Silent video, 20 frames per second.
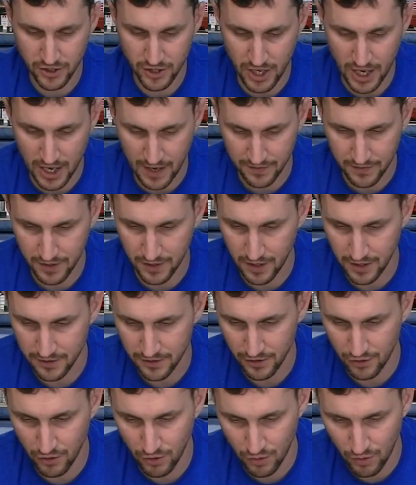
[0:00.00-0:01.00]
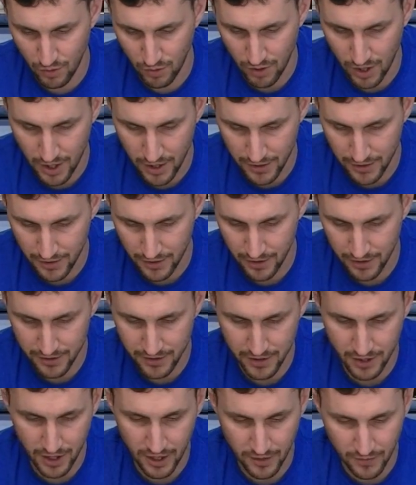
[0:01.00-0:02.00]
shaft. It has no other
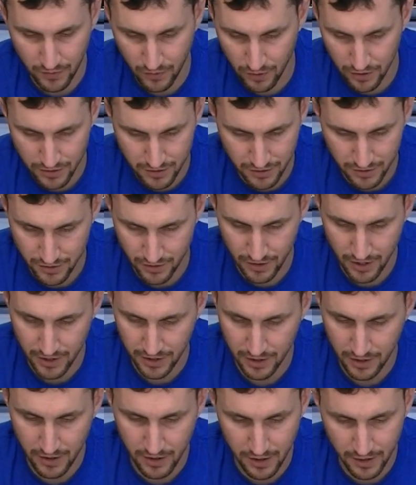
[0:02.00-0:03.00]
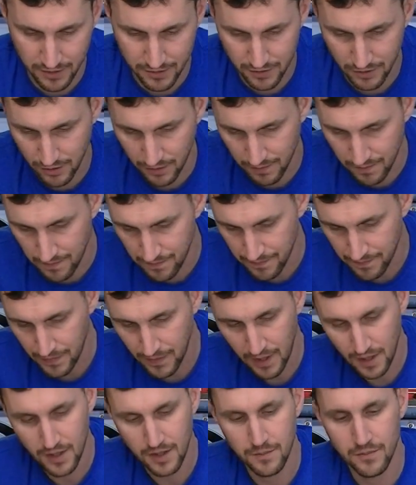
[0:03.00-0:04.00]
side forces or nothing on it, so
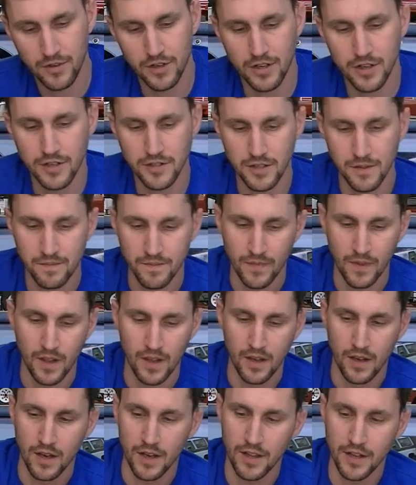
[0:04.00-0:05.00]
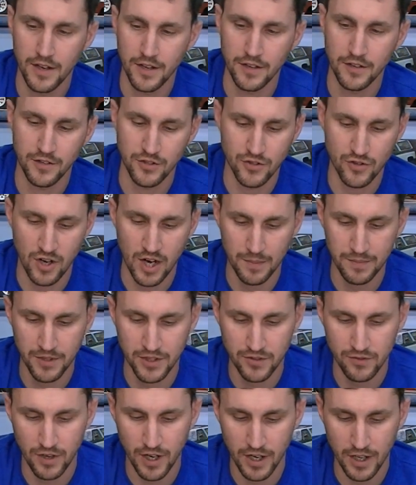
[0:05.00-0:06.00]
pretty easy. And then you can just drop
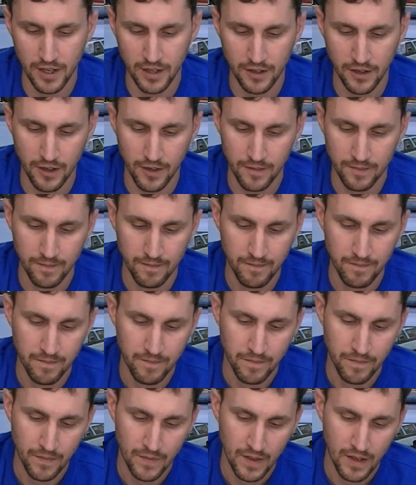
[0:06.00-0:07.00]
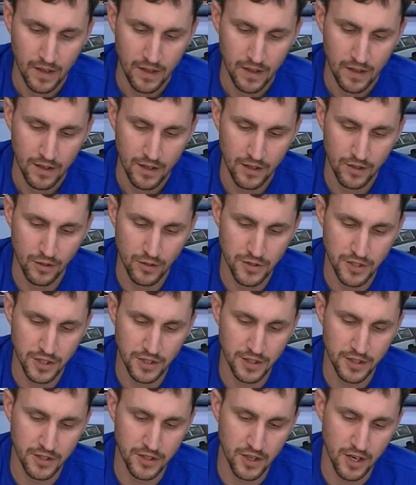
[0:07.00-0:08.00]
this right in here. It goes
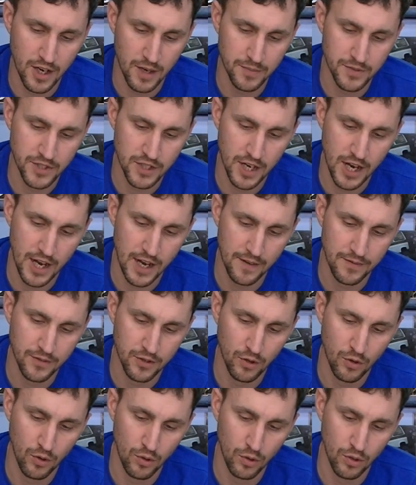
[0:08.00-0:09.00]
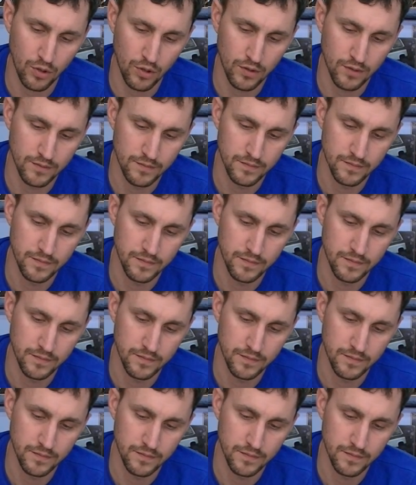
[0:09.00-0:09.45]
in the top shaft hole